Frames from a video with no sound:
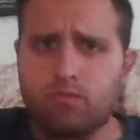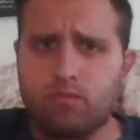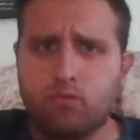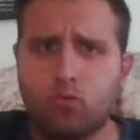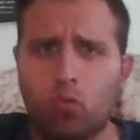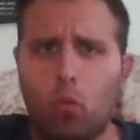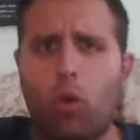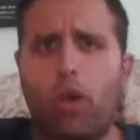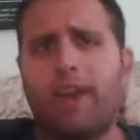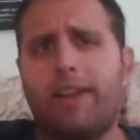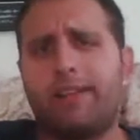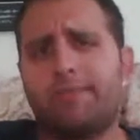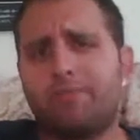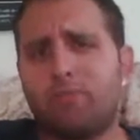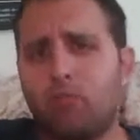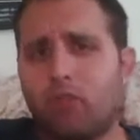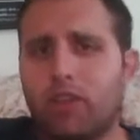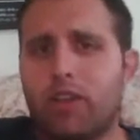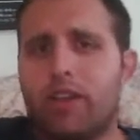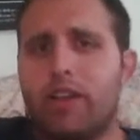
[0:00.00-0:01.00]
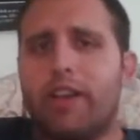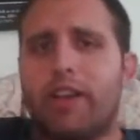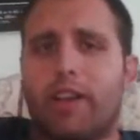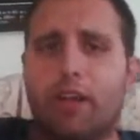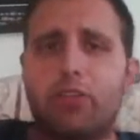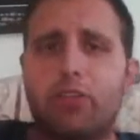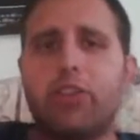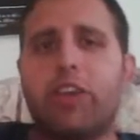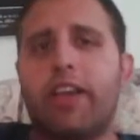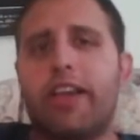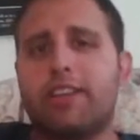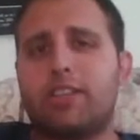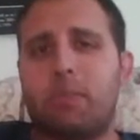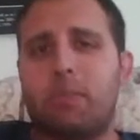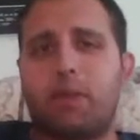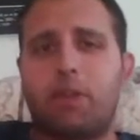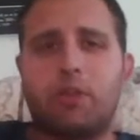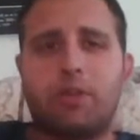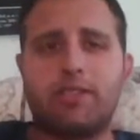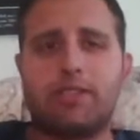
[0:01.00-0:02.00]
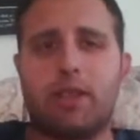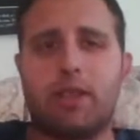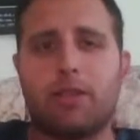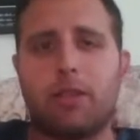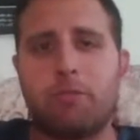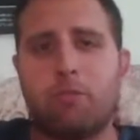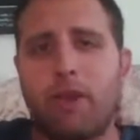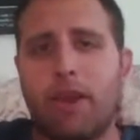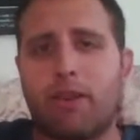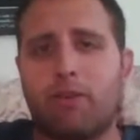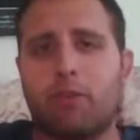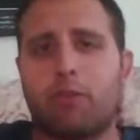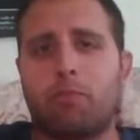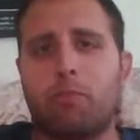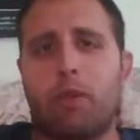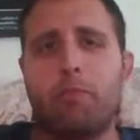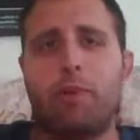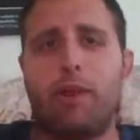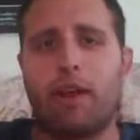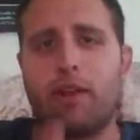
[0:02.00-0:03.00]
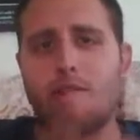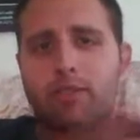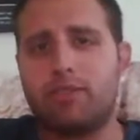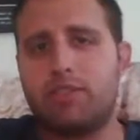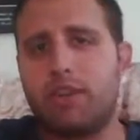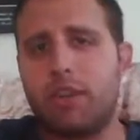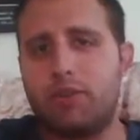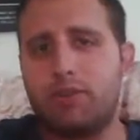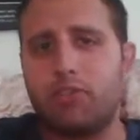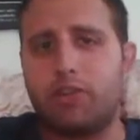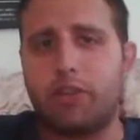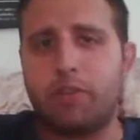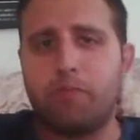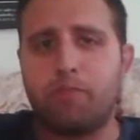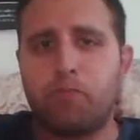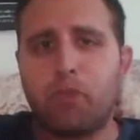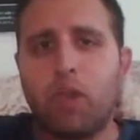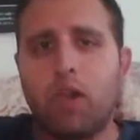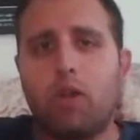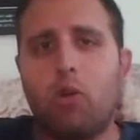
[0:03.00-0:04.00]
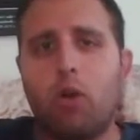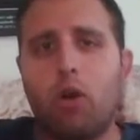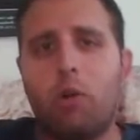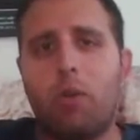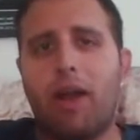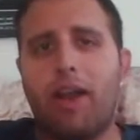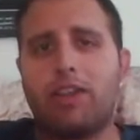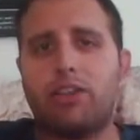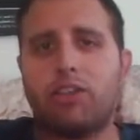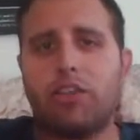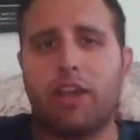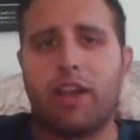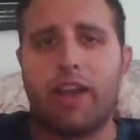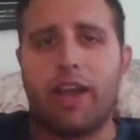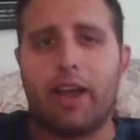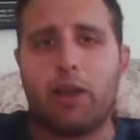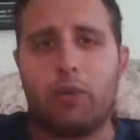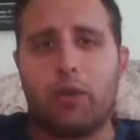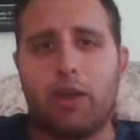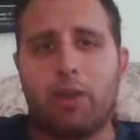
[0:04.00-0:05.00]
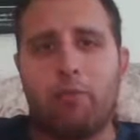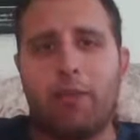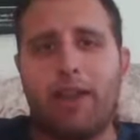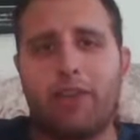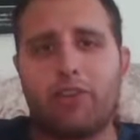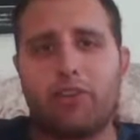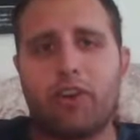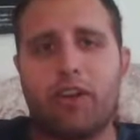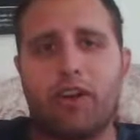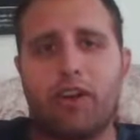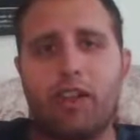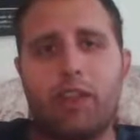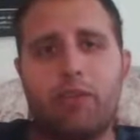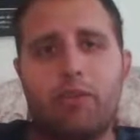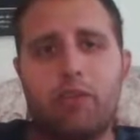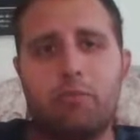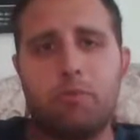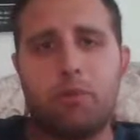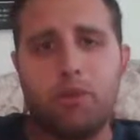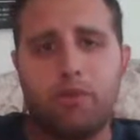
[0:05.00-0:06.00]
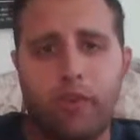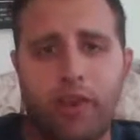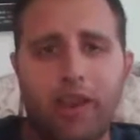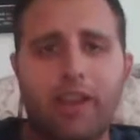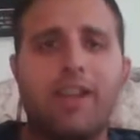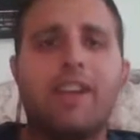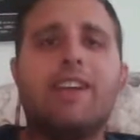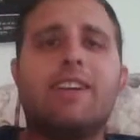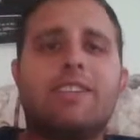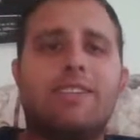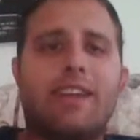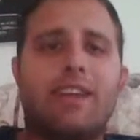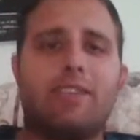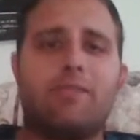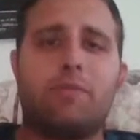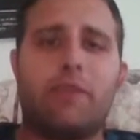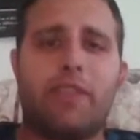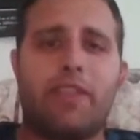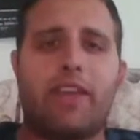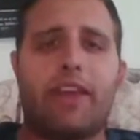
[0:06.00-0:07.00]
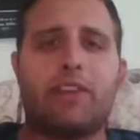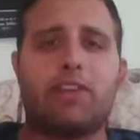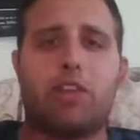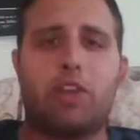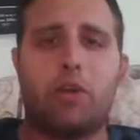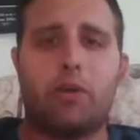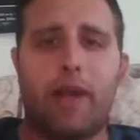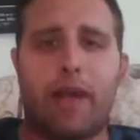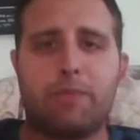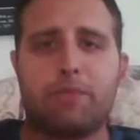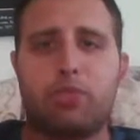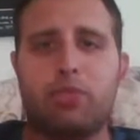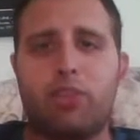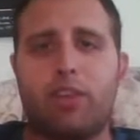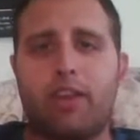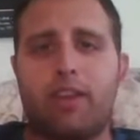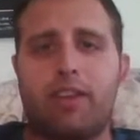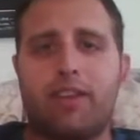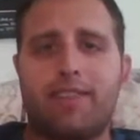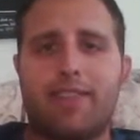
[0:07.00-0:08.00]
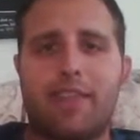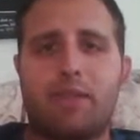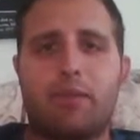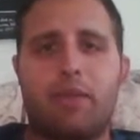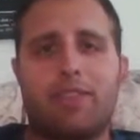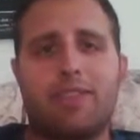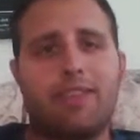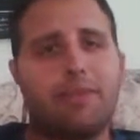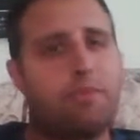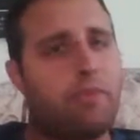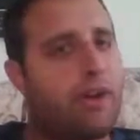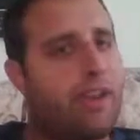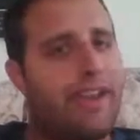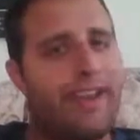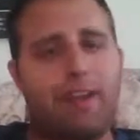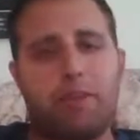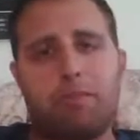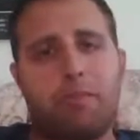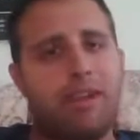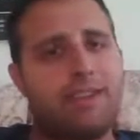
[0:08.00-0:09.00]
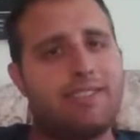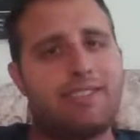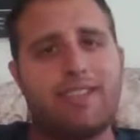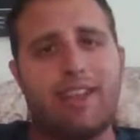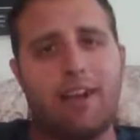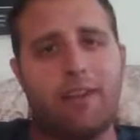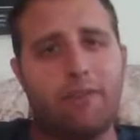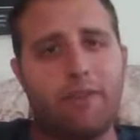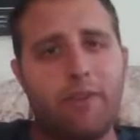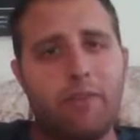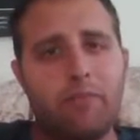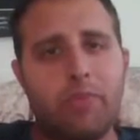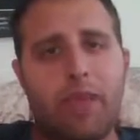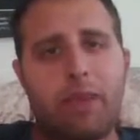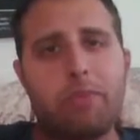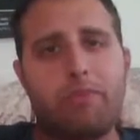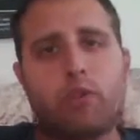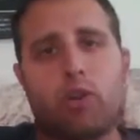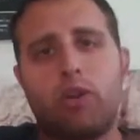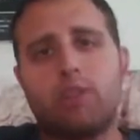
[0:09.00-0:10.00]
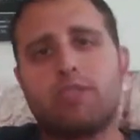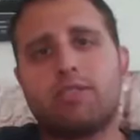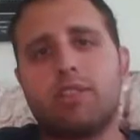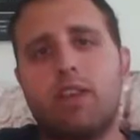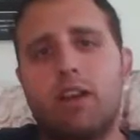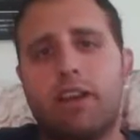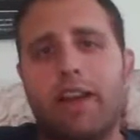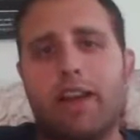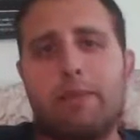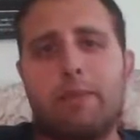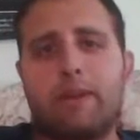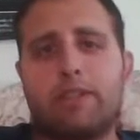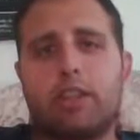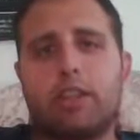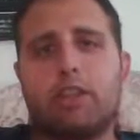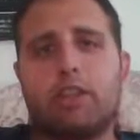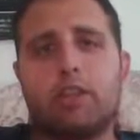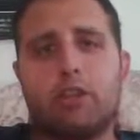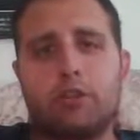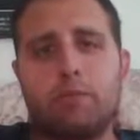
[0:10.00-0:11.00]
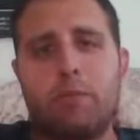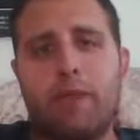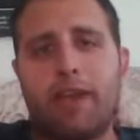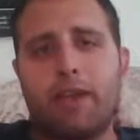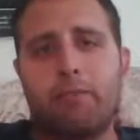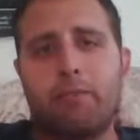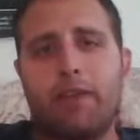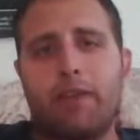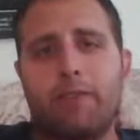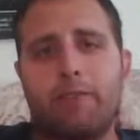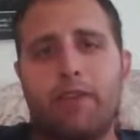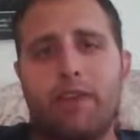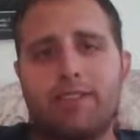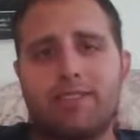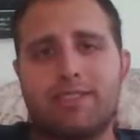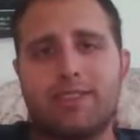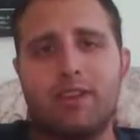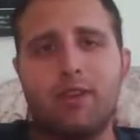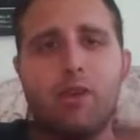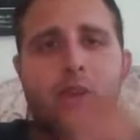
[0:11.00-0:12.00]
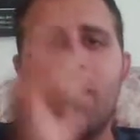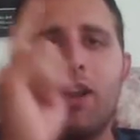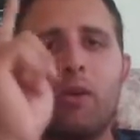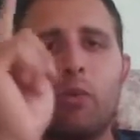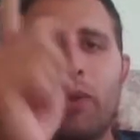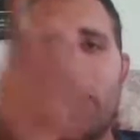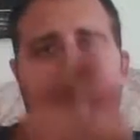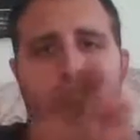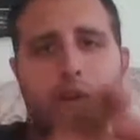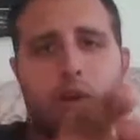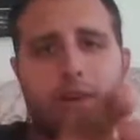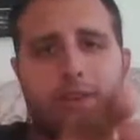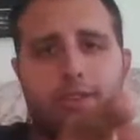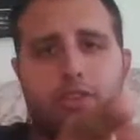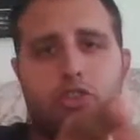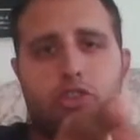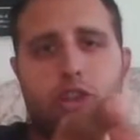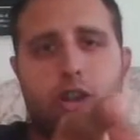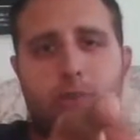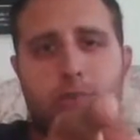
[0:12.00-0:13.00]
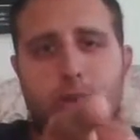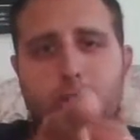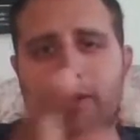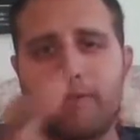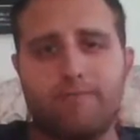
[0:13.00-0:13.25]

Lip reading: What? You think I should be doing something better with my powers, don't you? Well, why should I when a major Hollywood movie tells me that I should do absolutely nothing with them but help myself? I'm of course talking about the douchebag manifesto we know as Jumper.